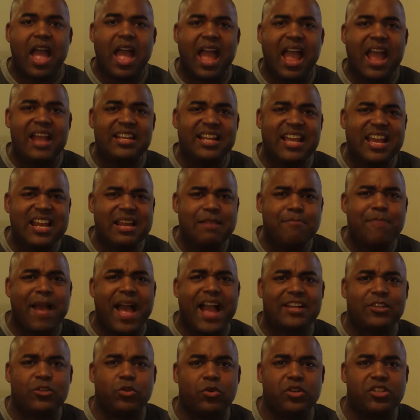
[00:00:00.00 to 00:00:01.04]
And getting
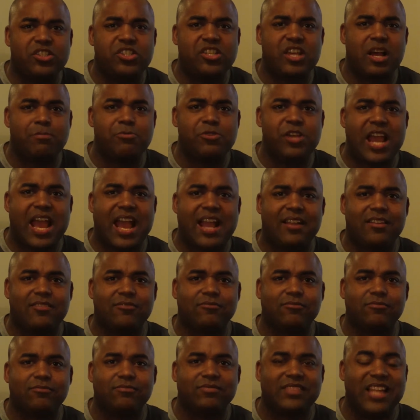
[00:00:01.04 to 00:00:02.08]
back to a subject
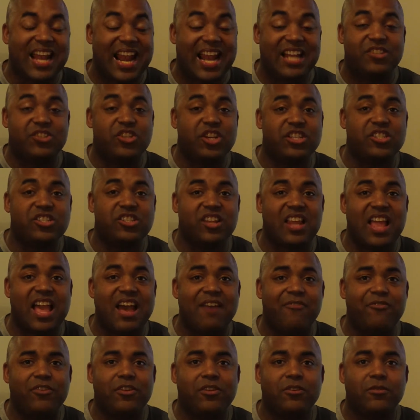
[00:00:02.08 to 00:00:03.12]
that I just
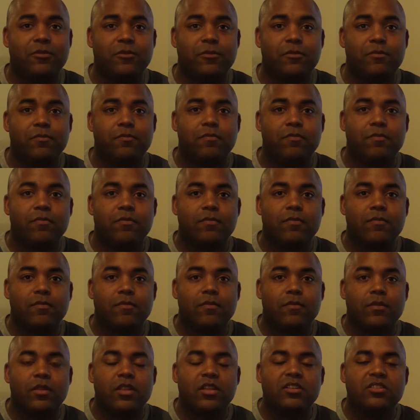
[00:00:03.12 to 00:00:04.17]
left,
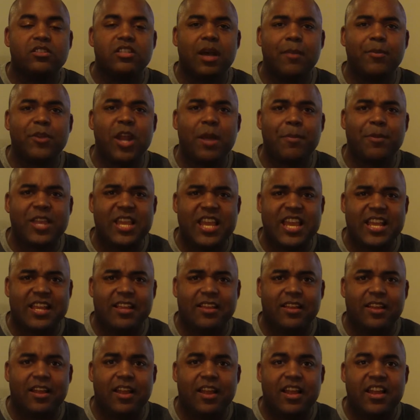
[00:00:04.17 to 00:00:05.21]
WWE,
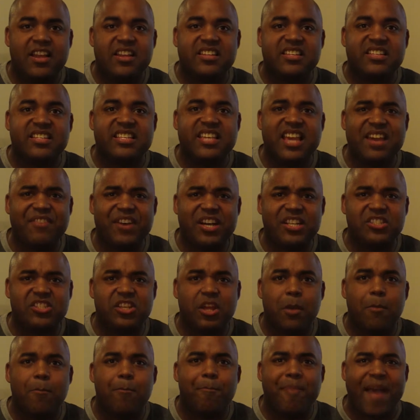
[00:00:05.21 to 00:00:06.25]
give us
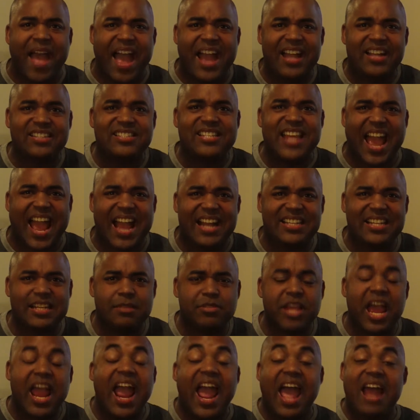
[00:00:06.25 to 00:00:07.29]
back tag
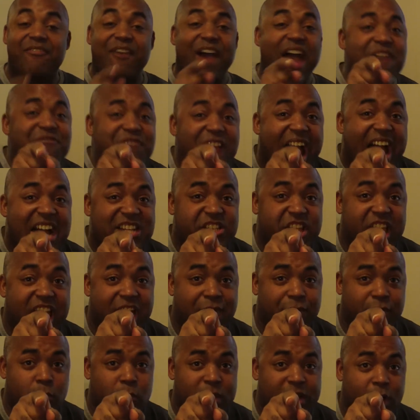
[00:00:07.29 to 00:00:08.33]
teams. And if I have to ask you
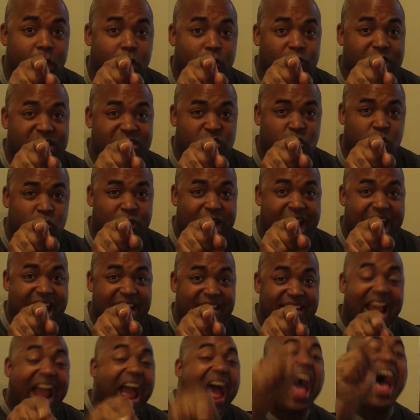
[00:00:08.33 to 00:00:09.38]
every week on
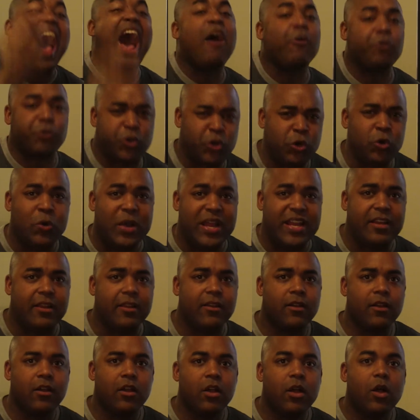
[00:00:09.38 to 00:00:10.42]
wrestlerant, I'll do it.
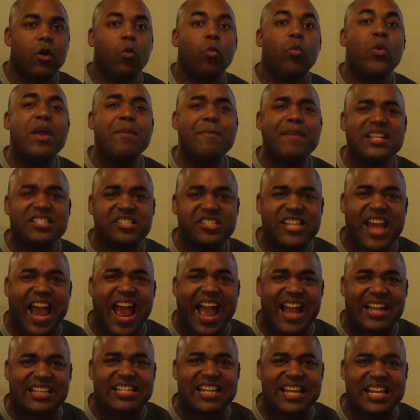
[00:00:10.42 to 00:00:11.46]
We miss
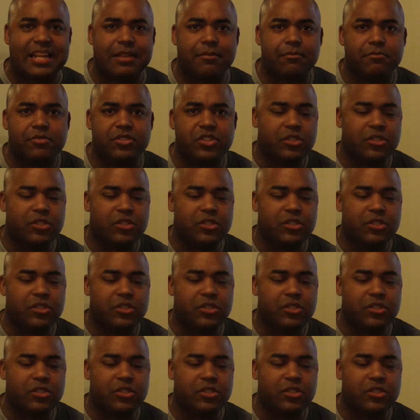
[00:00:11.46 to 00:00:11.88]
tag teams.